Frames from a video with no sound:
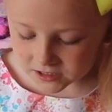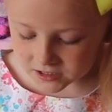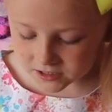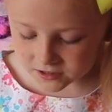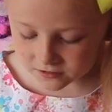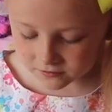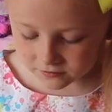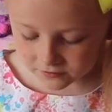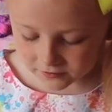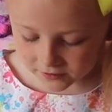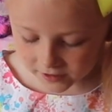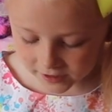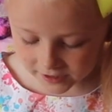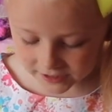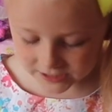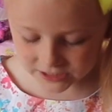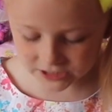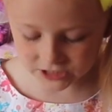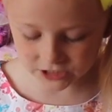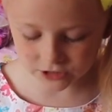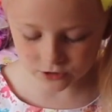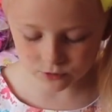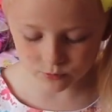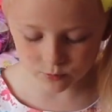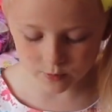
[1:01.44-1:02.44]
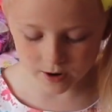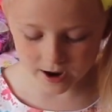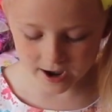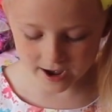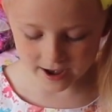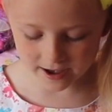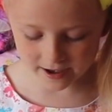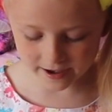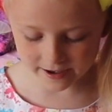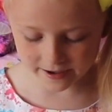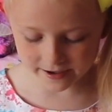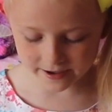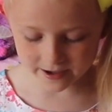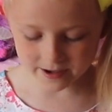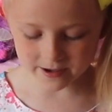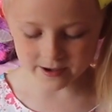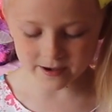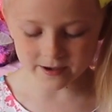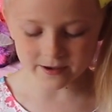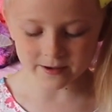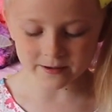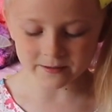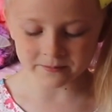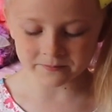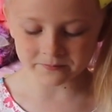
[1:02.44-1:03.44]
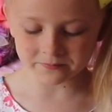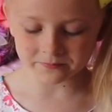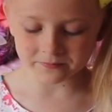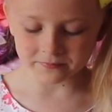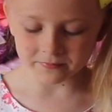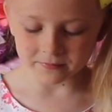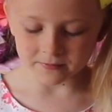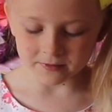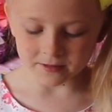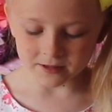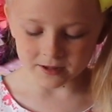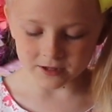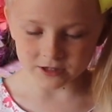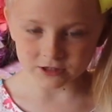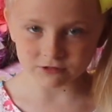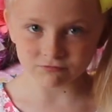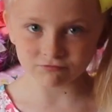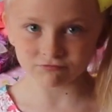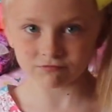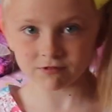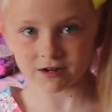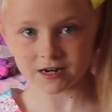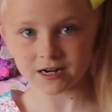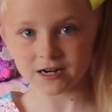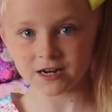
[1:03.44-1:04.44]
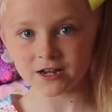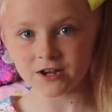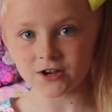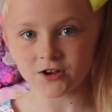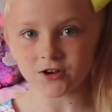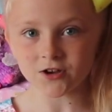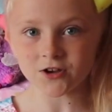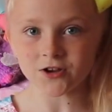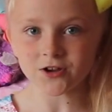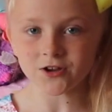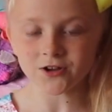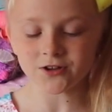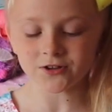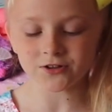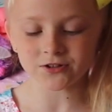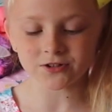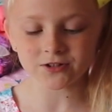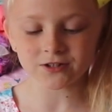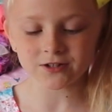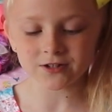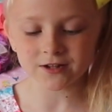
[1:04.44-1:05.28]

so nice to wear. Um, it's really good.